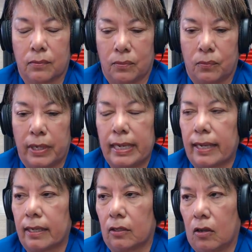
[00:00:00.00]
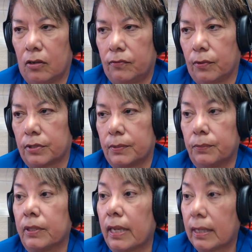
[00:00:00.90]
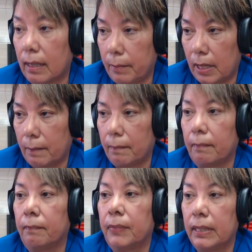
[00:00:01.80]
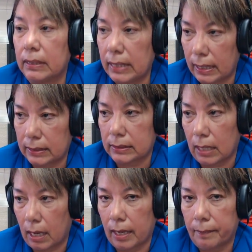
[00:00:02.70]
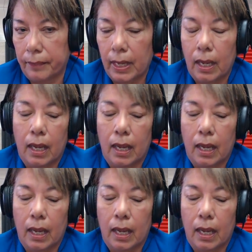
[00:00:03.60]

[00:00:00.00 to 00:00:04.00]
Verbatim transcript: we can't get law enforcement. Well, they come up, but it takes time. Mm-hmm.